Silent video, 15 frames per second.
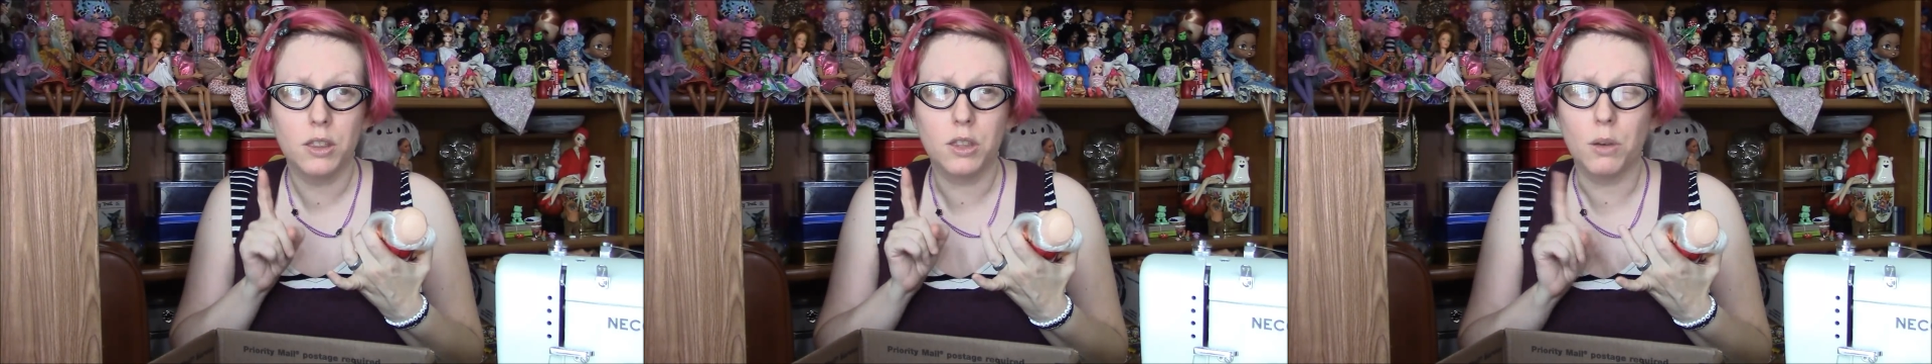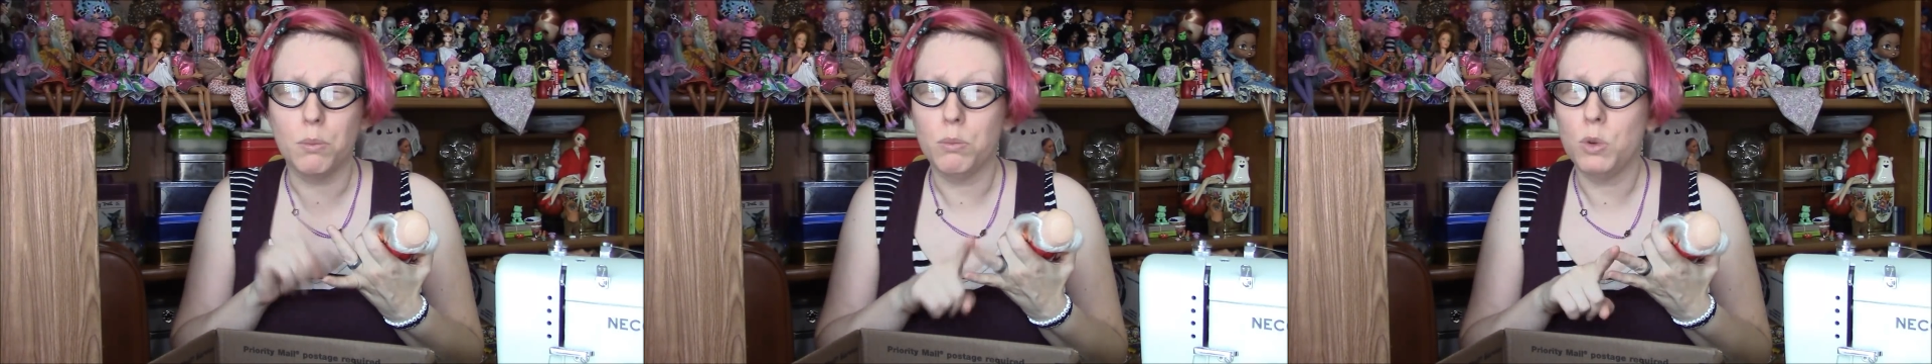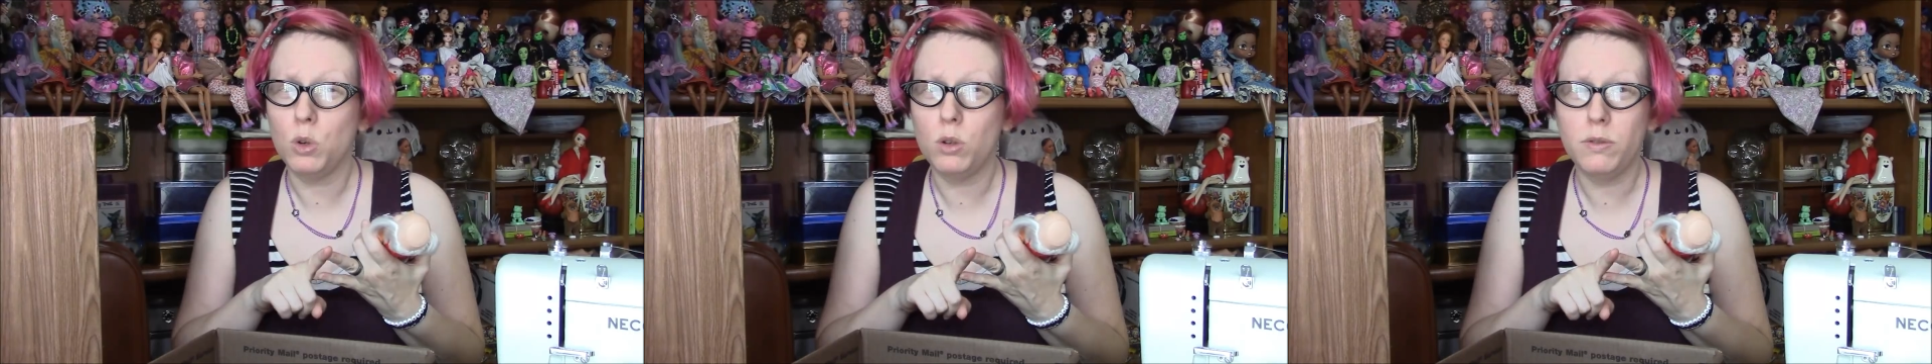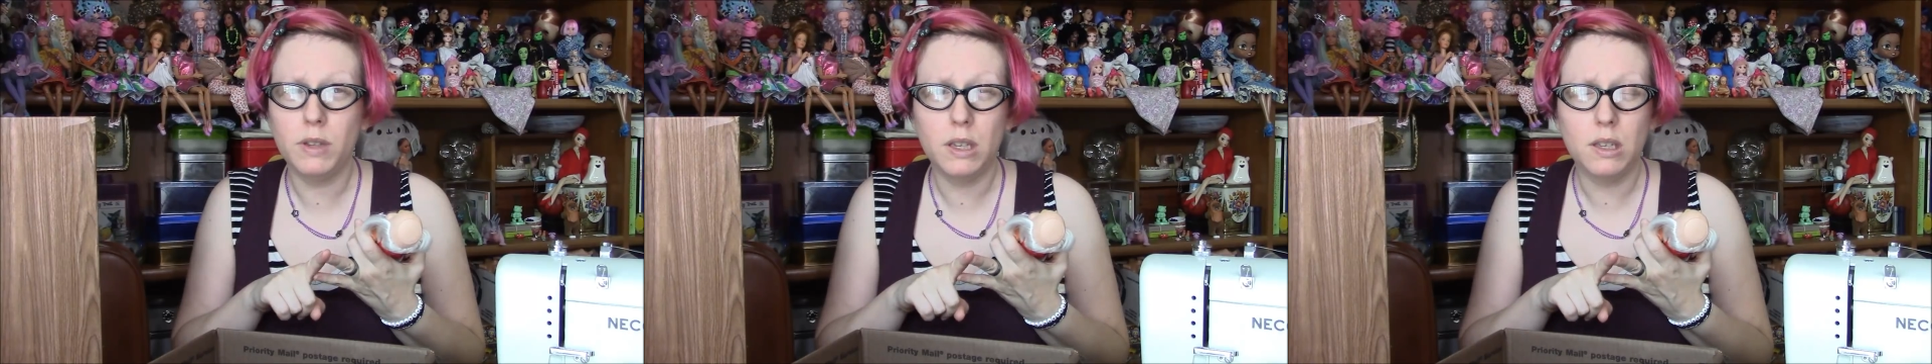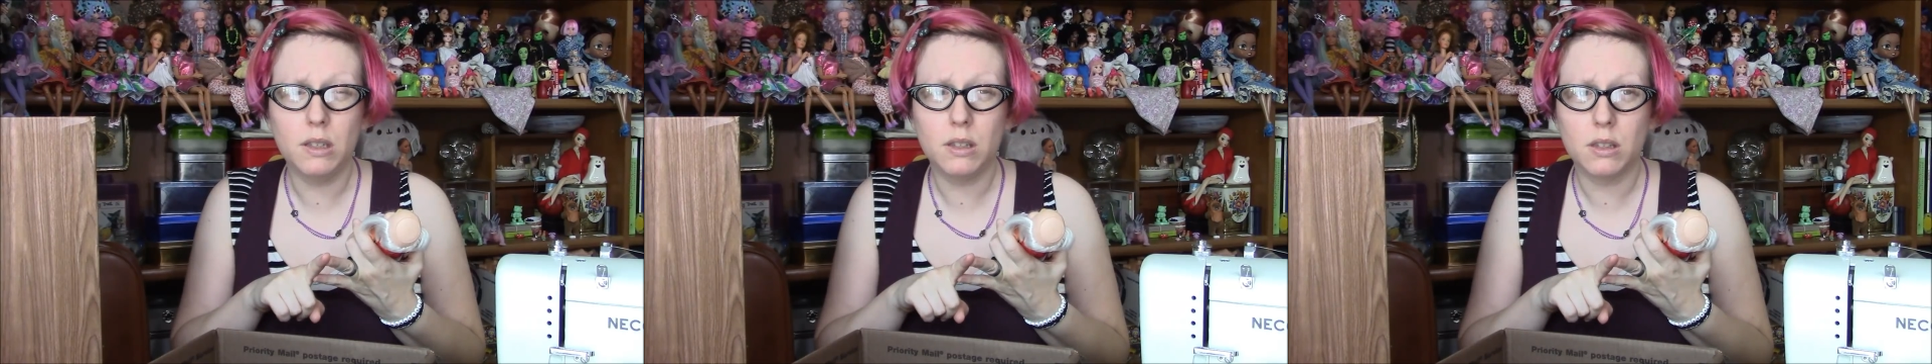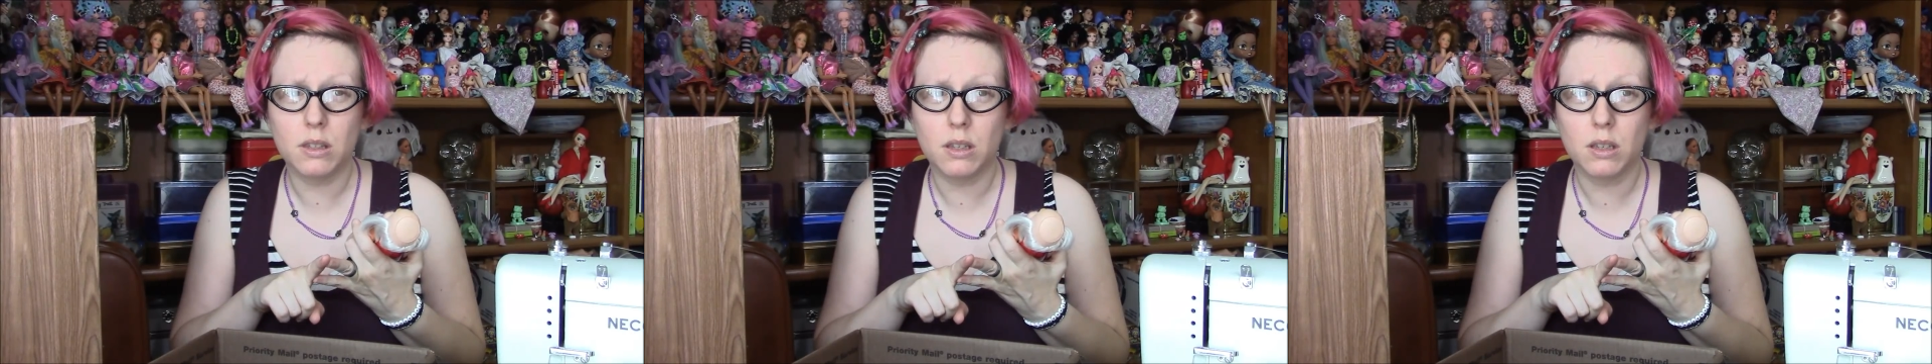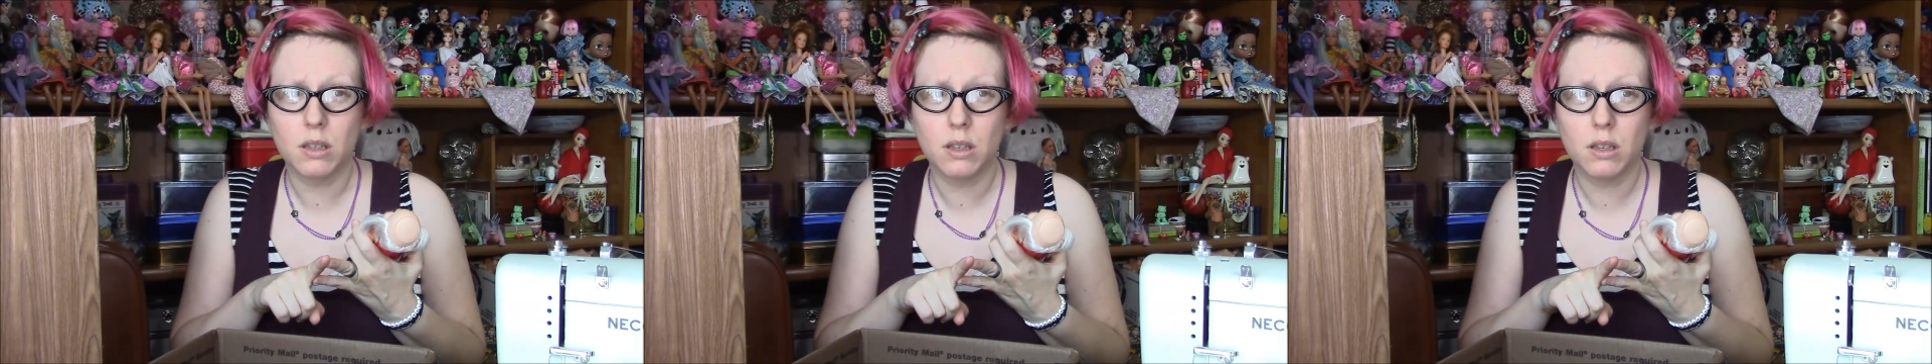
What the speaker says: The movies.